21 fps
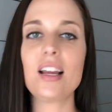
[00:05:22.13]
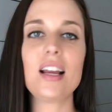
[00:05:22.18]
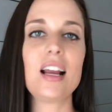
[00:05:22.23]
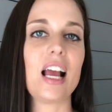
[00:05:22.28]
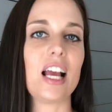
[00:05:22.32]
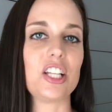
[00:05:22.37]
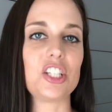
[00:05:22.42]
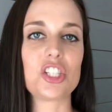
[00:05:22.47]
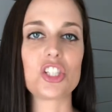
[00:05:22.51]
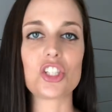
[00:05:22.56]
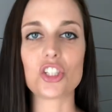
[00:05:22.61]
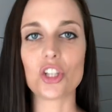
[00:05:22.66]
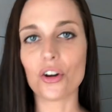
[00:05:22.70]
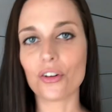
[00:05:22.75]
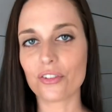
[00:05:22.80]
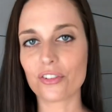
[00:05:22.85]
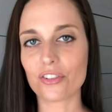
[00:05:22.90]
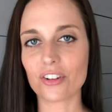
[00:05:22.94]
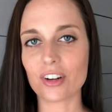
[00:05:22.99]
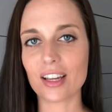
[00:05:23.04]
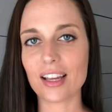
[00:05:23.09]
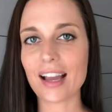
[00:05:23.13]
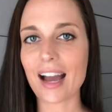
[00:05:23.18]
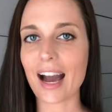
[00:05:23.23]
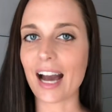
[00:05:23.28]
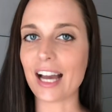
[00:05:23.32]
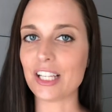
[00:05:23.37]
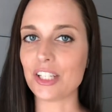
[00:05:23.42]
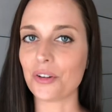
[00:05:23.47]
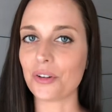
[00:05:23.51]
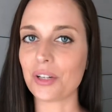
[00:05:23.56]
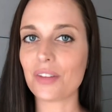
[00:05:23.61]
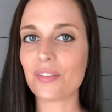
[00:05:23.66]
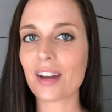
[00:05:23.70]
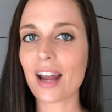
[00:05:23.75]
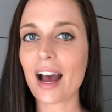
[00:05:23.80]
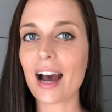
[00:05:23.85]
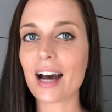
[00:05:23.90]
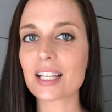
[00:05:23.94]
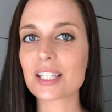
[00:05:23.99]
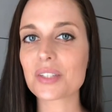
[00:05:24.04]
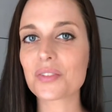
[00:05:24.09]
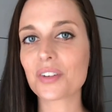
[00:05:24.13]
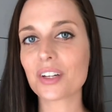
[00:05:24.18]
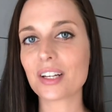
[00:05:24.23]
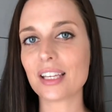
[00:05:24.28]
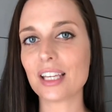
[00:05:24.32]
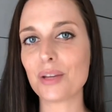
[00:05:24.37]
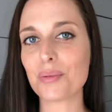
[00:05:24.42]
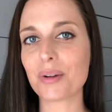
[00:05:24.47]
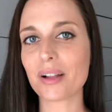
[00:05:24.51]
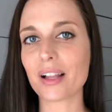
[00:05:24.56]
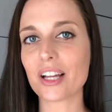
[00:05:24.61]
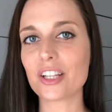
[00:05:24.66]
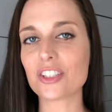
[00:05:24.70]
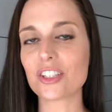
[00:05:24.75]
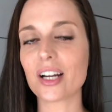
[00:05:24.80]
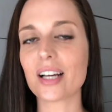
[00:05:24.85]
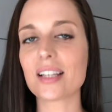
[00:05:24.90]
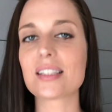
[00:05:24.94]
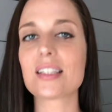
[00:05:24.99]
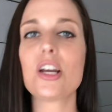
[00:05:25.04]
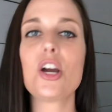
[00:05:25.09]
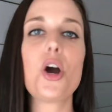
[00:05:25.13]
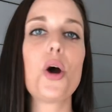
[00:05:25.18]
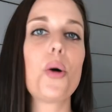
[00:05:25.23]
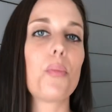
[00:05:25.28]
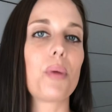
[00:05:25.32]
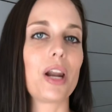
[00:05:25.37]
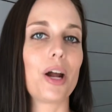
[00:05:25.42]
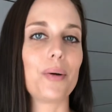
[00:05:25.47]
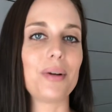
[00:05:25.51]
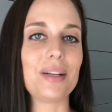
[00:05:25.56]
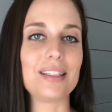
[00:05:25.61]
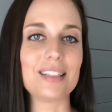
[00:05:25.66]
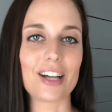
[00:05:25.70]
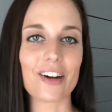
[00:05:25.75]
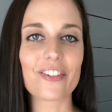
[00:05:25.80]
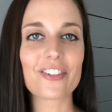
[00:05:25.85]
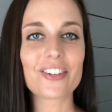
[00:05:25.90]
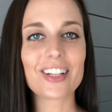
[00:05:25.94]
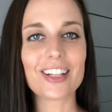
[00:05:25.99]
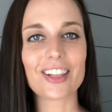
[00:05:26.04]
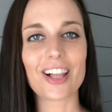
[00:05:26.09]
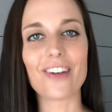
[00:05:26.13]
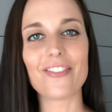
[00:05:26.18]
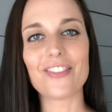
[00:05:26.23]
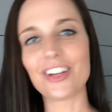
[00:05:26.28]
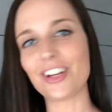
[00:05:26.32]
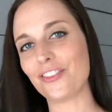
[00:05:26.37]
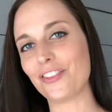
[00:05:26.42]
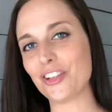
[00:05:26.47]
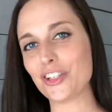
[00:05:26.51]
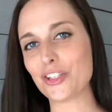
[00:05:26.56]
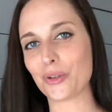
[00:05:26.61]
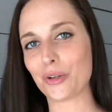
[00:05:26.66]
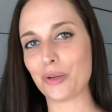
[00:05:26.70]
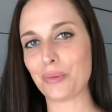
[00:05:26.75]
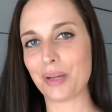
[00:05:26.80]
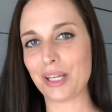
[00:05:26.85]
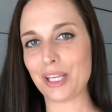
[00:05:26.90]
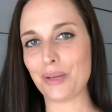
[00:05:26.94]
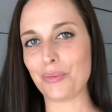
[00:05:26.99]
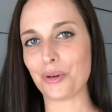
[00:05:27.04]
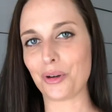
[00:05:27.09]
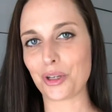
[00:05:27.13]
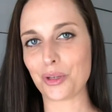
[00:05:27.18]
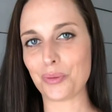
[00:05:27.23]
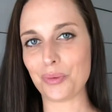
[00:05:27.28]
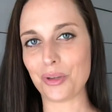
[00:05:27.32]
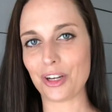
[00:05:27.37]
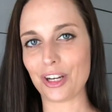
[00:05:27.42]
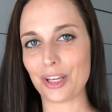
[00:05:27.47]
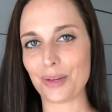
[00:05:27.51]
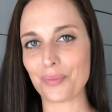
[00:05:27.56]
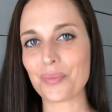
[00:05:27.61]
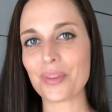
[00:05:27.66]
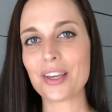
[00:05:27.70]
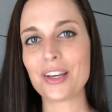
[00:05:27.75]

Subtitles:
It's so free. I don't even ask for your email address, but I would definitely love it if you join my email community.